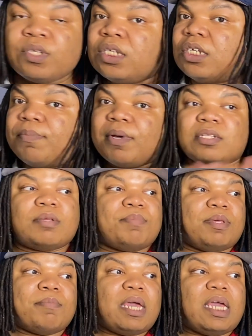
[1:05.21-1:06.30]
She about to
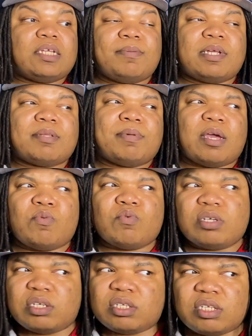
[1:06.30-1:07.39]
be mad. She about to be like,
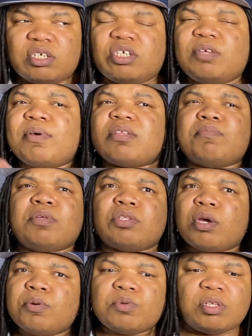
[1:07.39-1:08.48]
what is this? She about to be
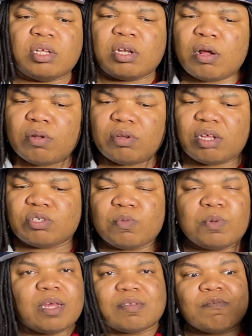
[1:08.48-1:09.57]
thirsty and all that. So
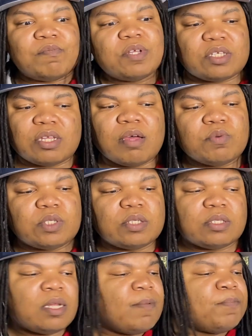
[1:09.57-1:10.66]
we got some fish
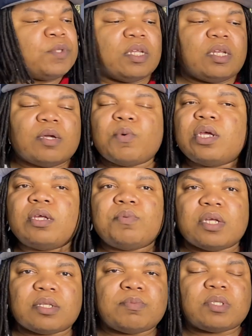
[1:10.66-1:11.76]
sandwiches. And then right here, we
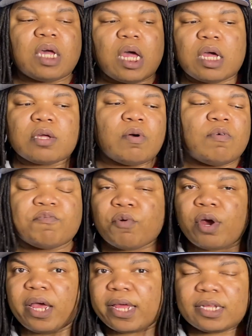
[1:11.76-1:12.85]
got some taco
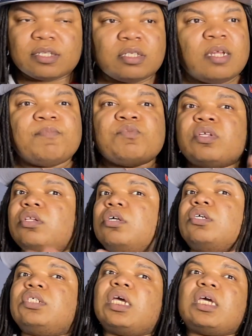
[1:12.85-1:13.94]
fries.
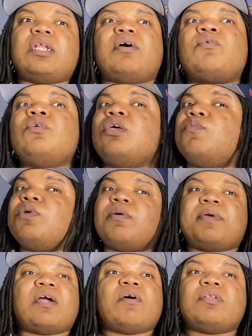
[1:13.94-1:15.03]
Look, check it out. And we gonna
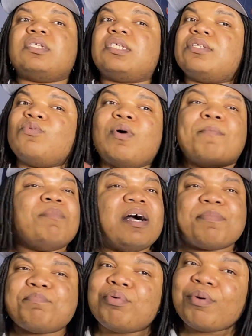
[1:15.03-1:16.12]
make all this into a mug
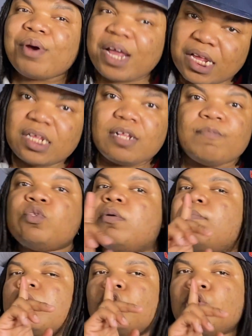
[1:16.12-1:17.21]
prank.
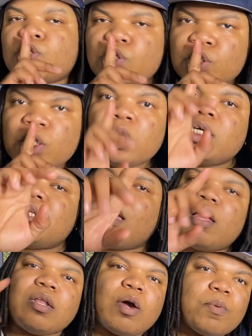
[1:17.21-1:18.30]
But shh, y'all
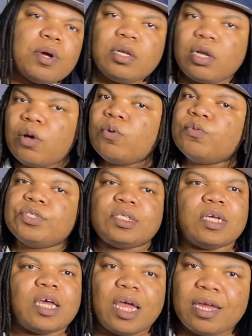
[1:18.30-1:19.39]
already know. She
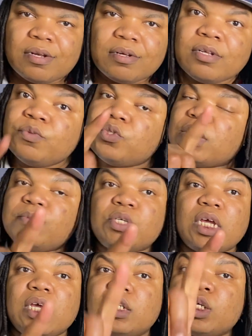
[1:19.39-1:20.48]
a hater. Team
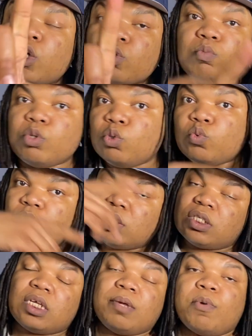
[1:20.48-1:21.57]
Jazz, y'all some losers.
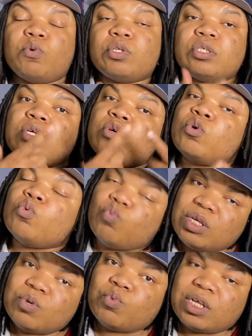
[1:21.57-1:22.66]
Team Otis,
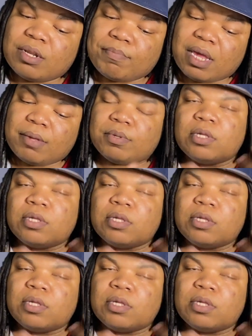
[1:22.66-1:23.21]
we winning, baby.